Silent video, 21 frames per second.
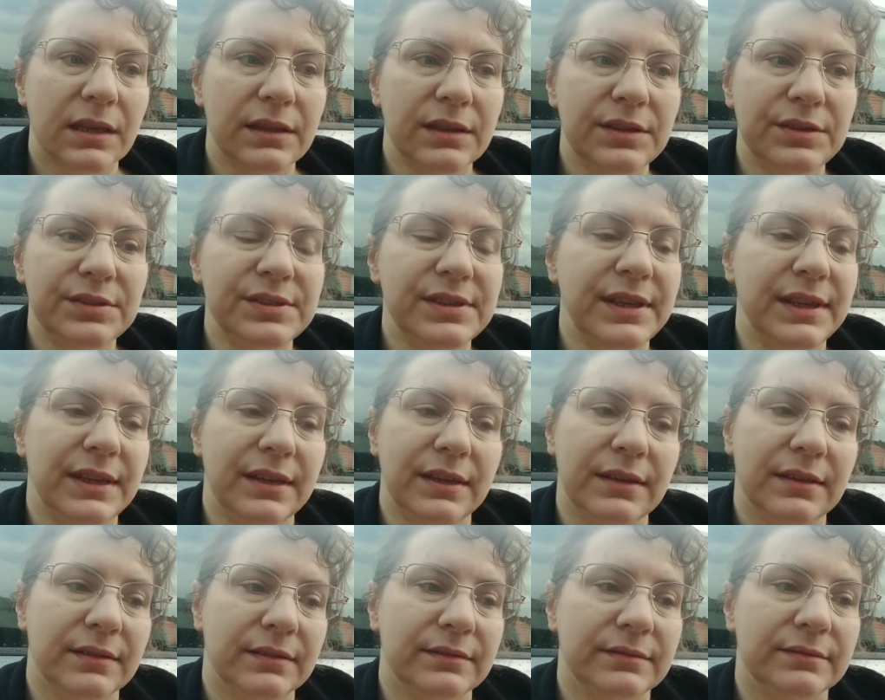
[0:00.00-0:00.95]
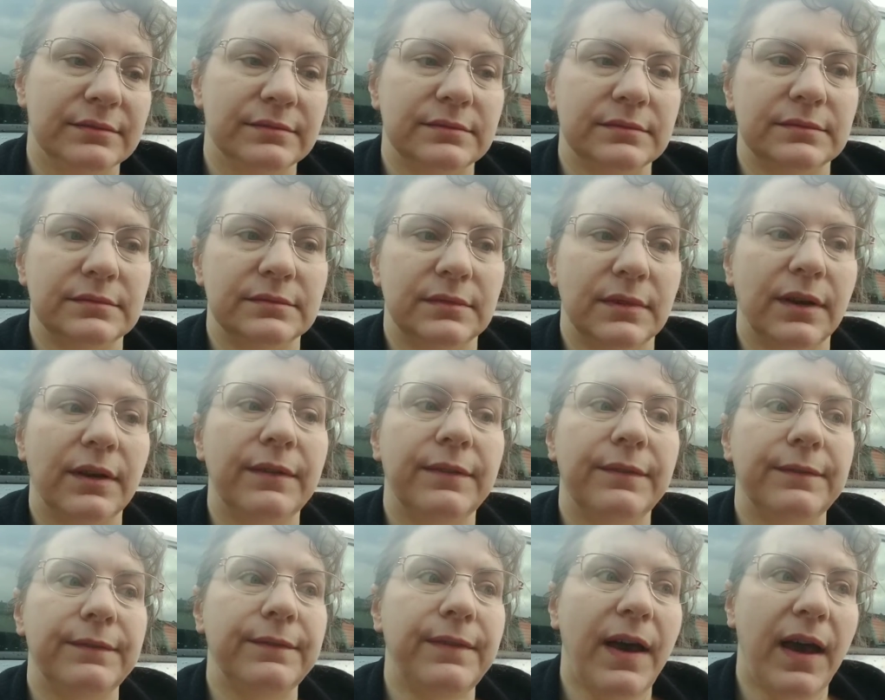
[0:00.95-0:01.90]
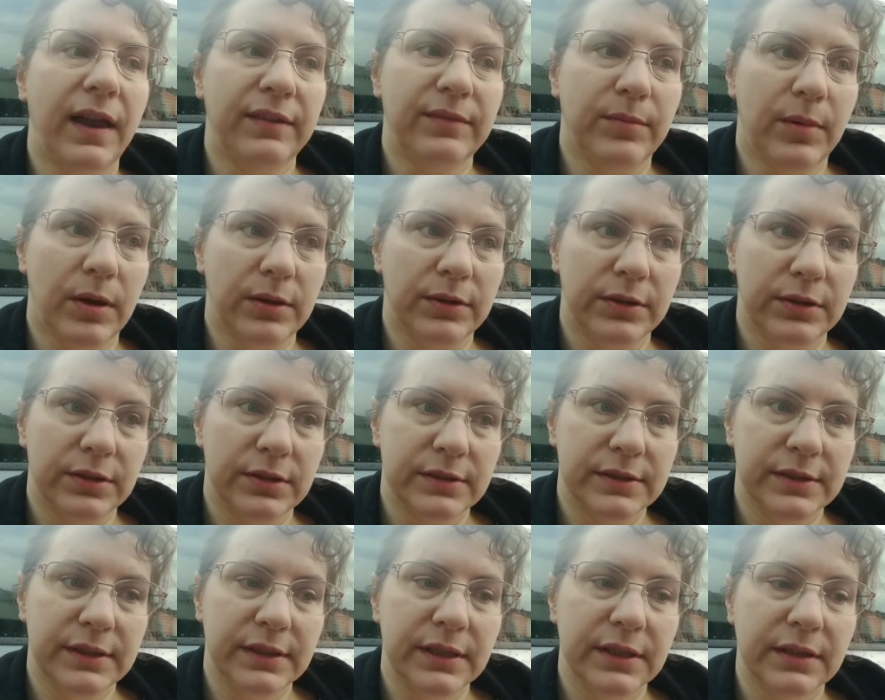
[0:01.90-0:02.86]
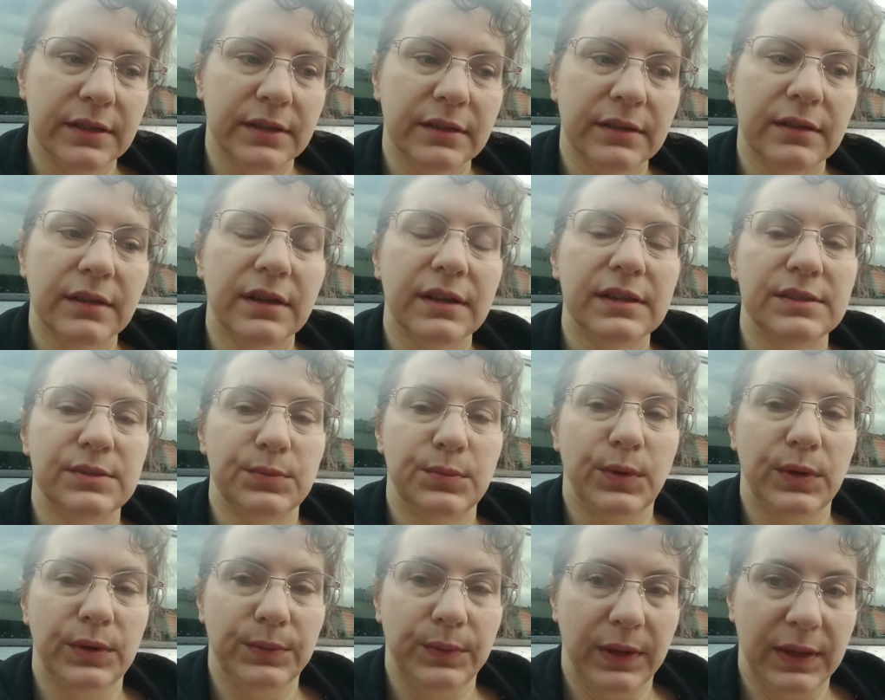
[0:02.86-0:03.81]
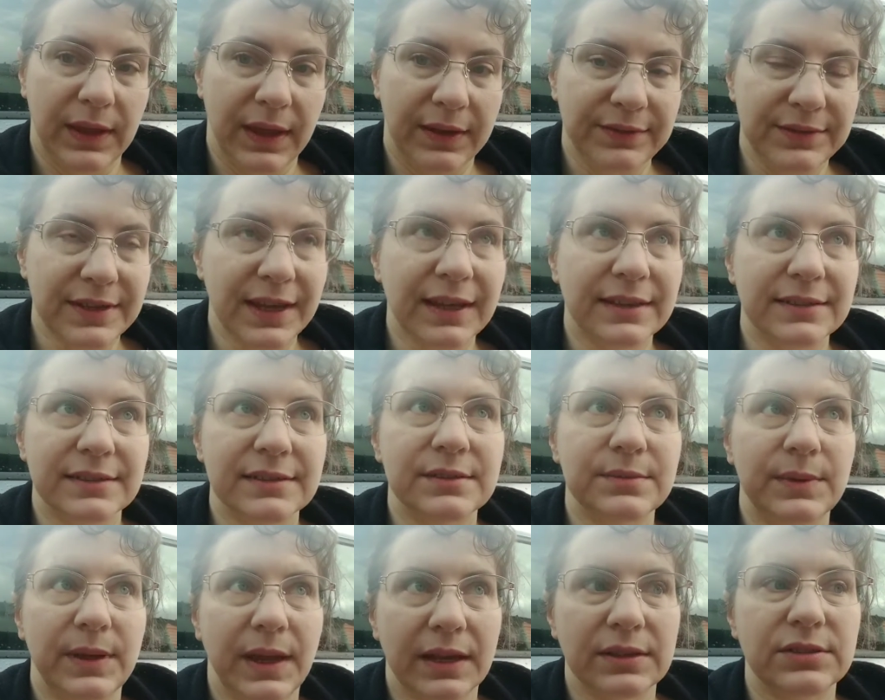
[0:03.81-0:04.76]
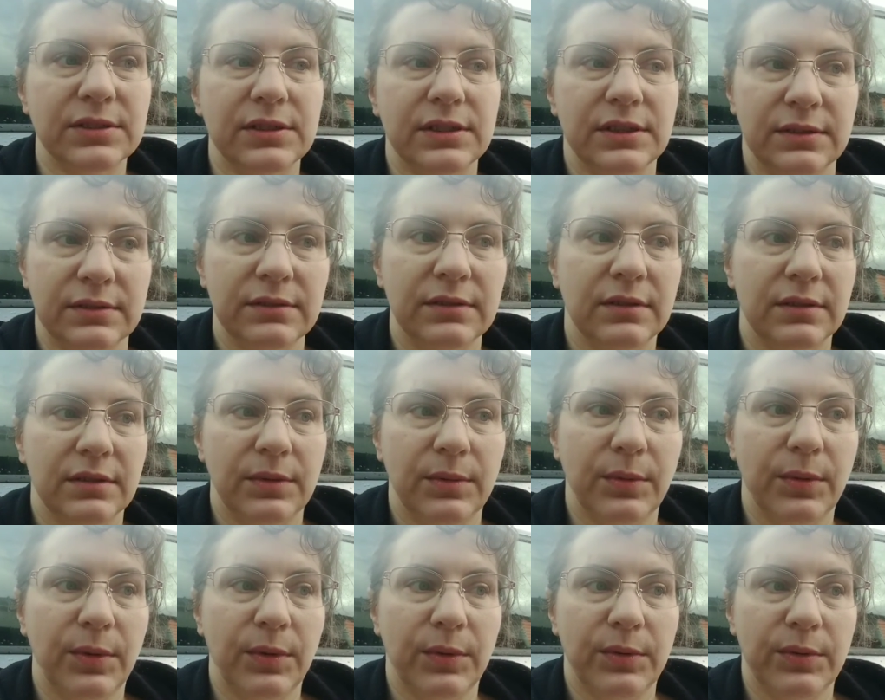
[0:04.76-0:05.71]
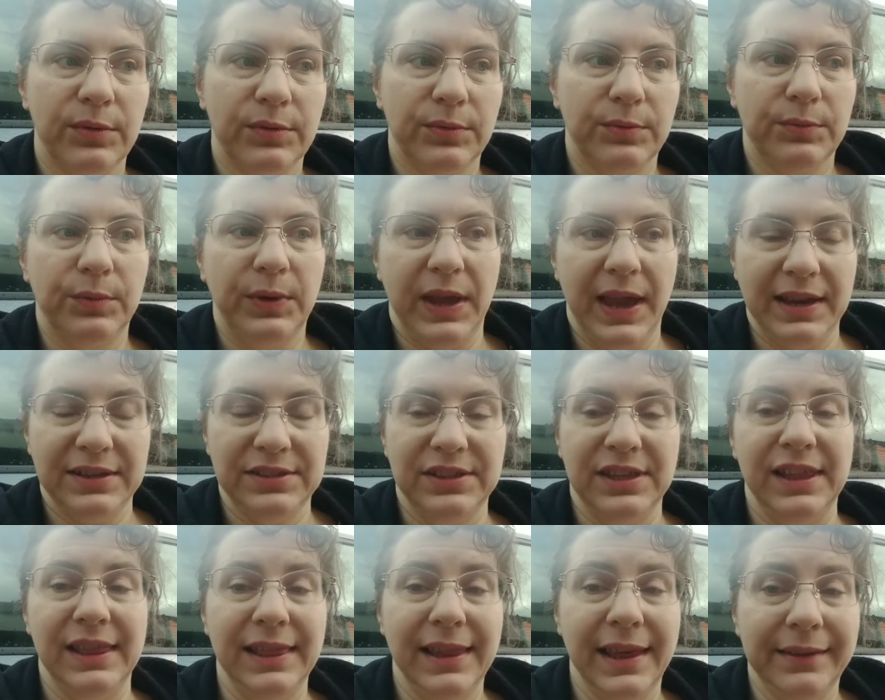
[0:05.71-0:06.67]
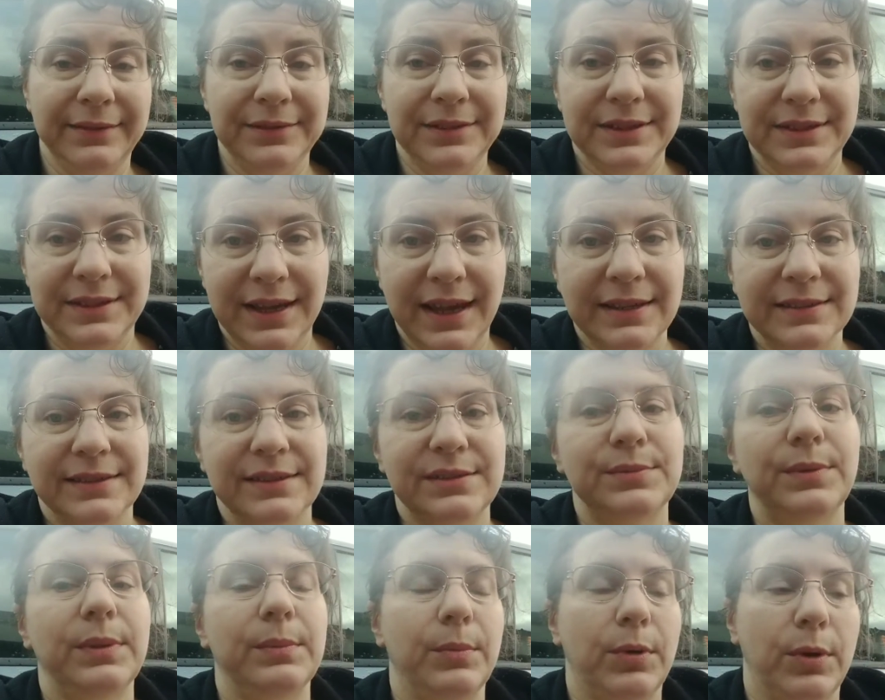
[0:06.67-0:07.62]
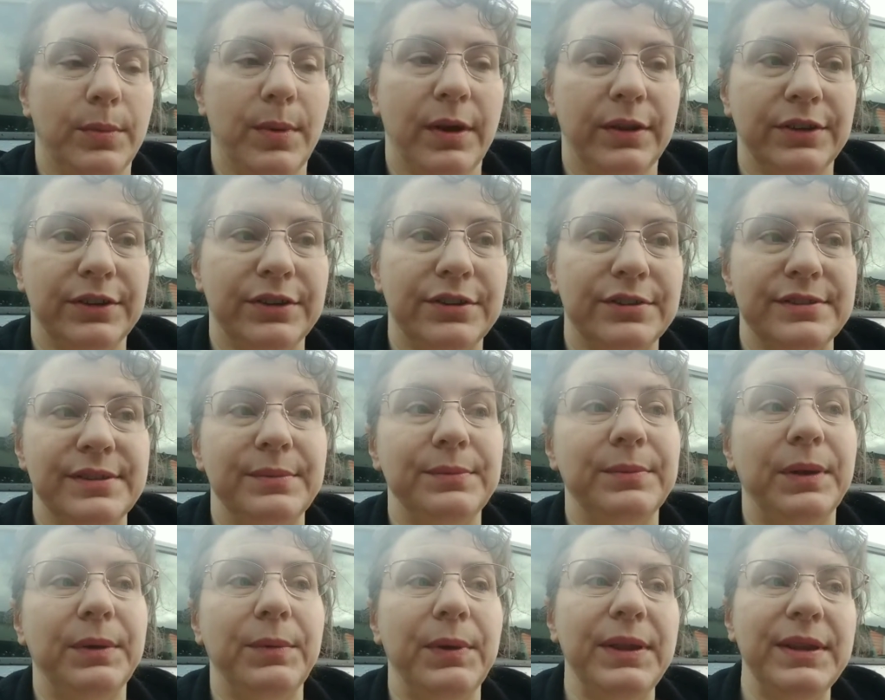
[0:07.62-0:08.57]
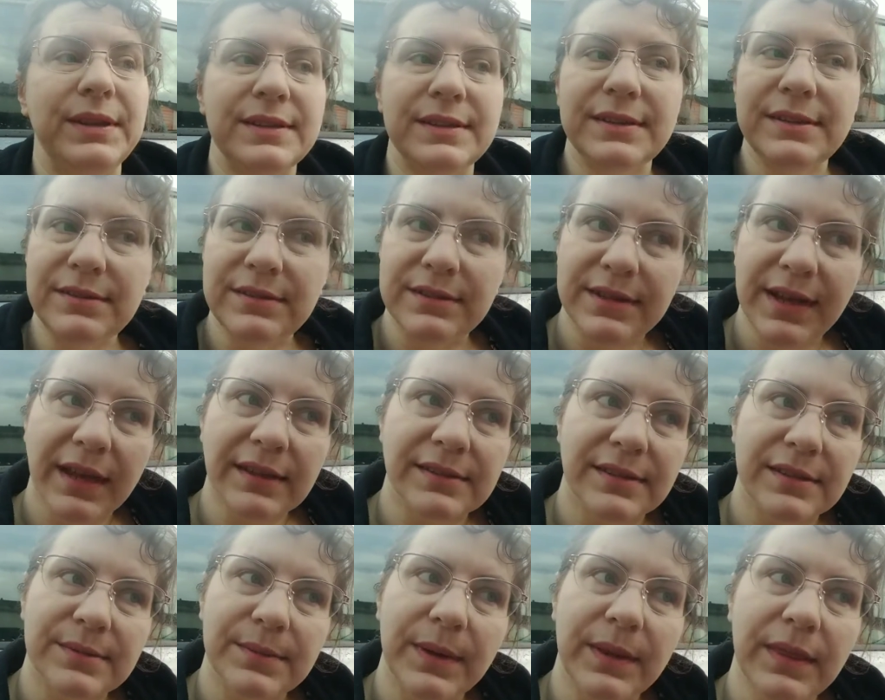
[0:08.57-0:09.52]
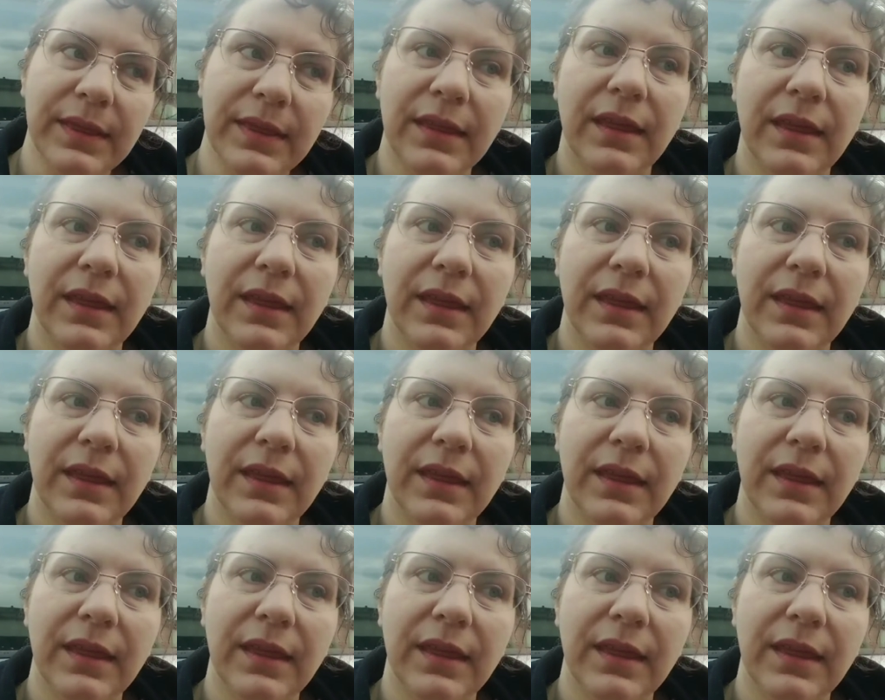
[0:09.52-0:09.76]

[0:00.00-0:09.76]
There's like 5 monitors in here, because when we left Texas, we actually left Texas with more monitors than we went to Texas with.